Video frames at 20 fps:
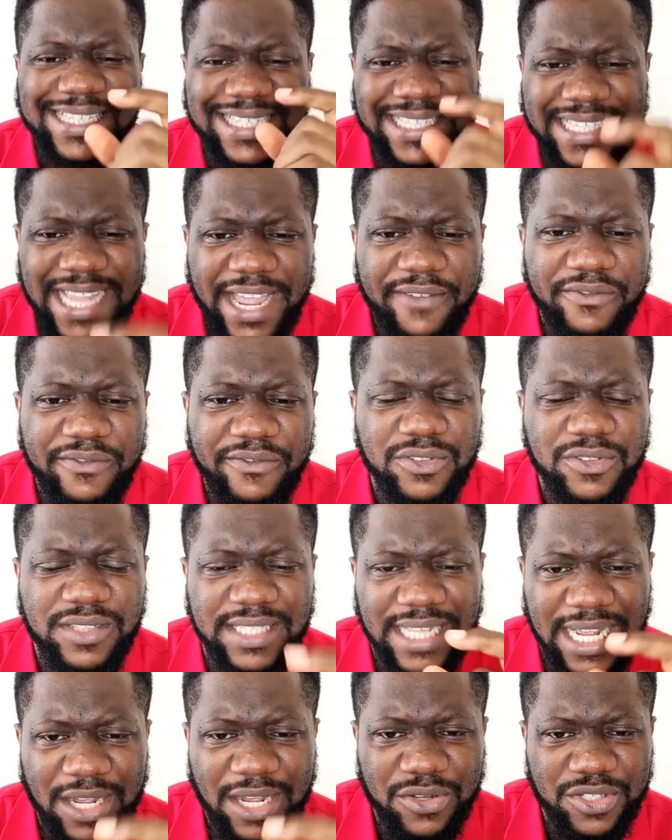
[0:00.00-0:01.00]

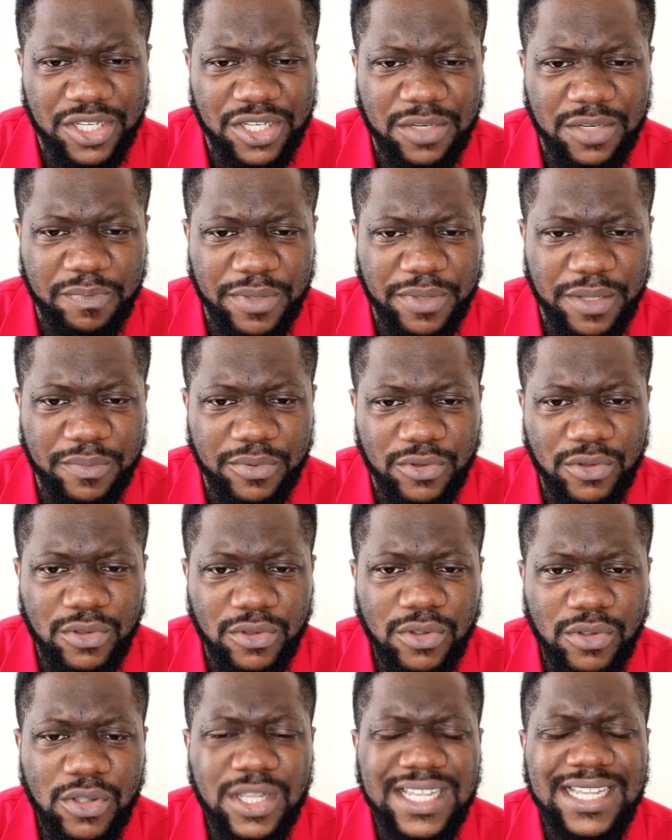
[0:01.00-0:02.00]
7,000
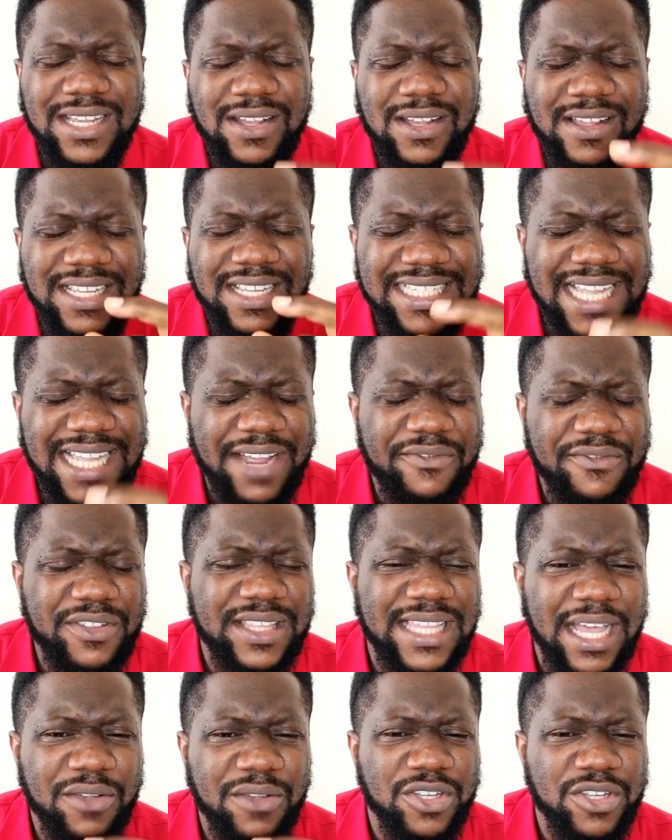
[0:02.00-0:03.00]
people,
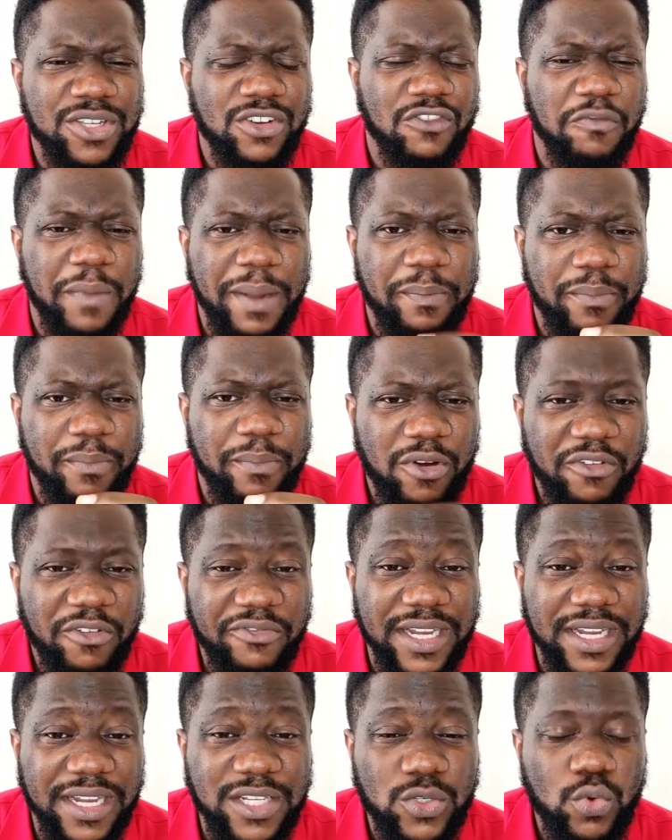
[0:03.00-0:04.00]
7,000 of my
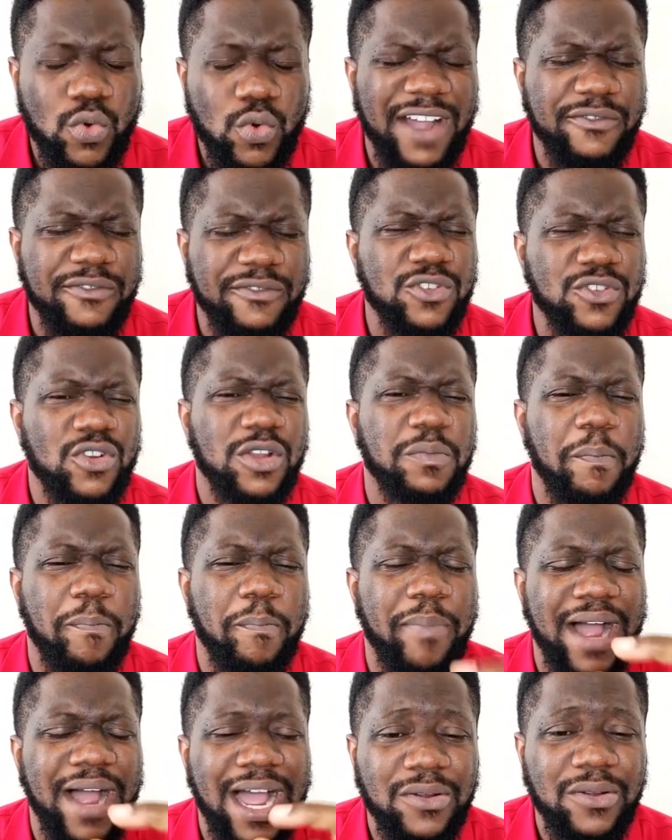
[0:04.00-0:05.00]
prophets who have
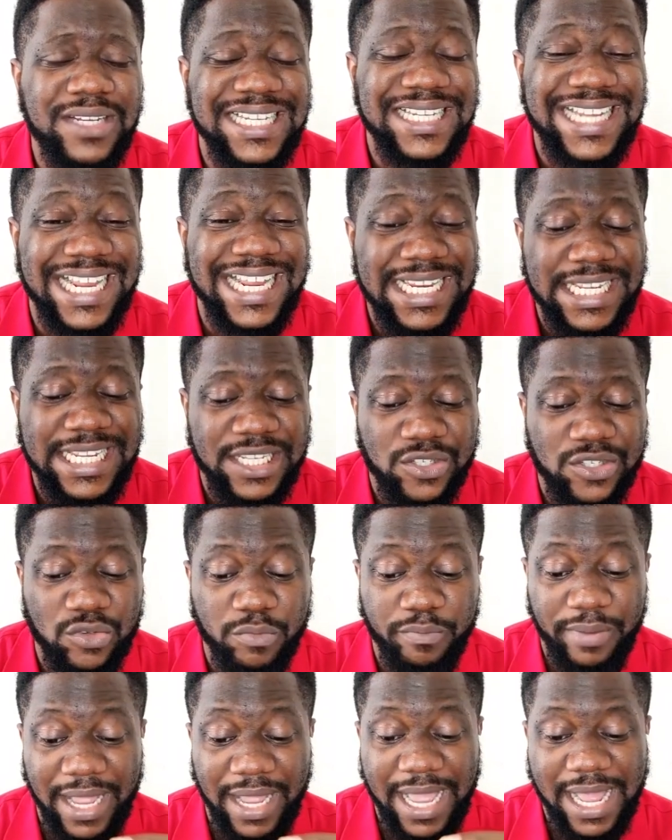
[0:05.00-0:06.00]
not bowed their knees
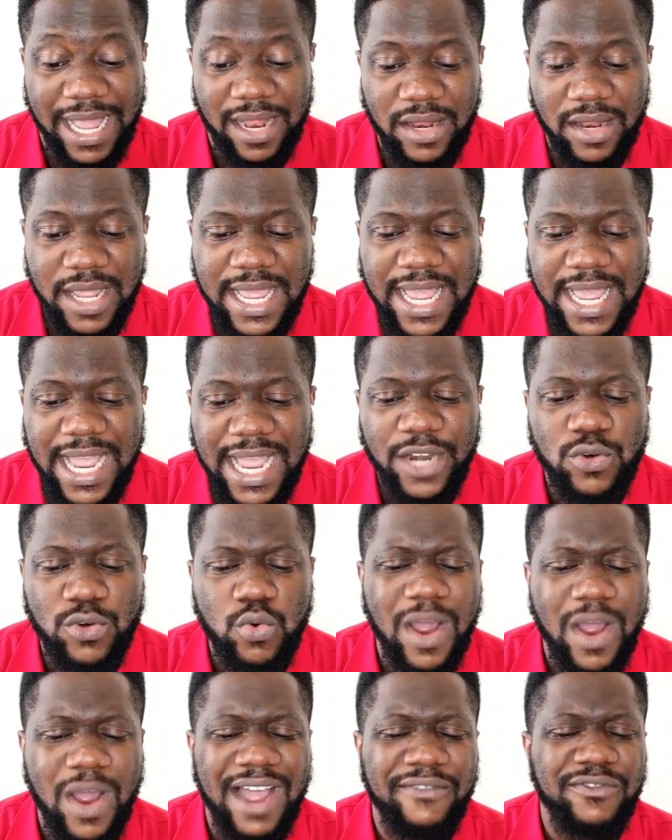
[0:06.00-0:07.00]
to Baal
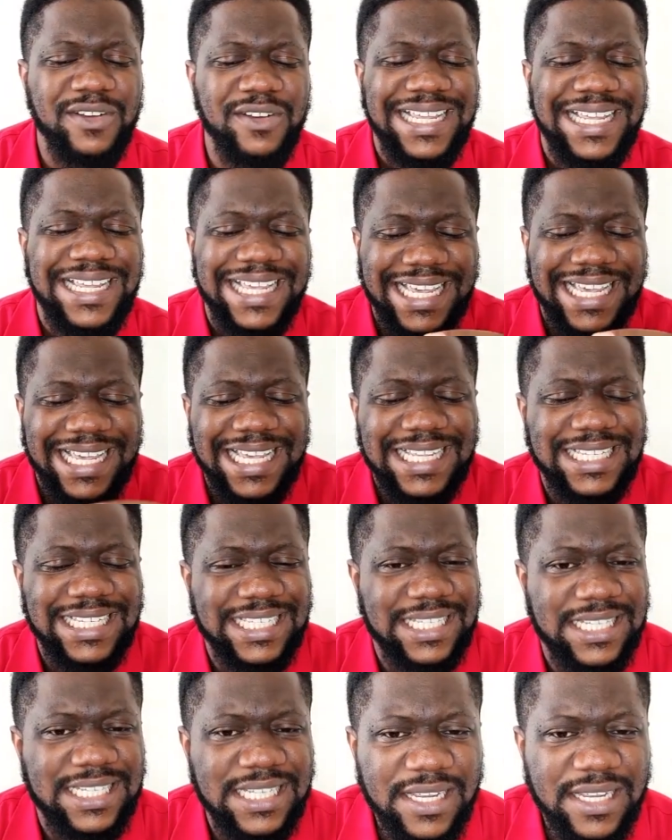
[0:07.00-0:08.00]
and who haven't
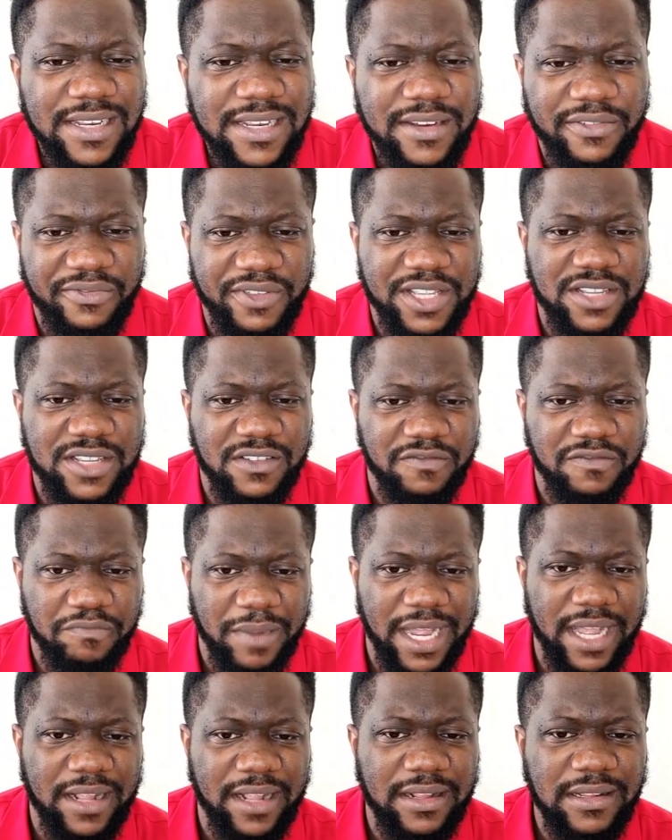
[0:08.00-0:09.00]
kissed the feet
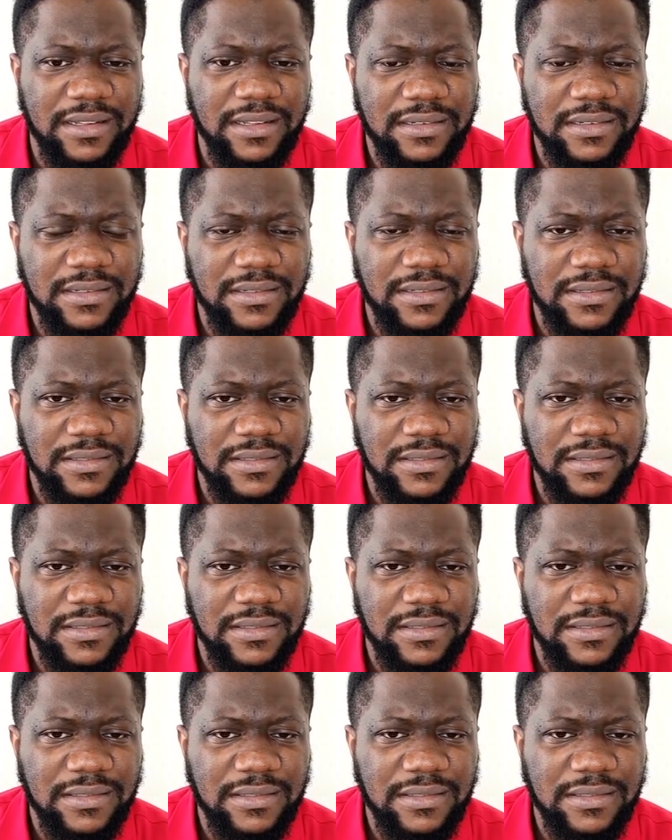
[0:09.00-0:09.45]
of Baal.